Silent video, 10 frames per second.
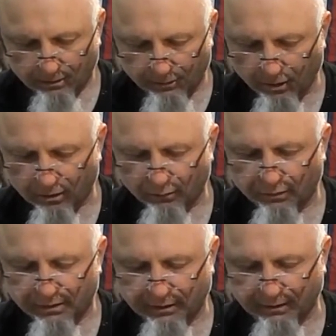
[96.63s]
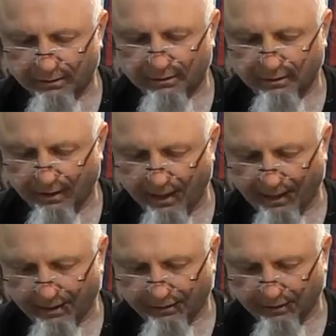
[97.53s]
Drinkard was sentenced to
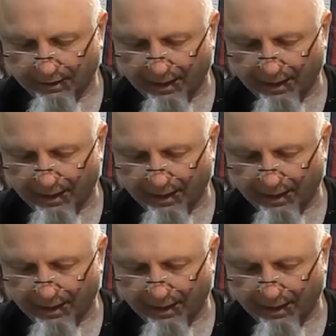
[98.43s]
death in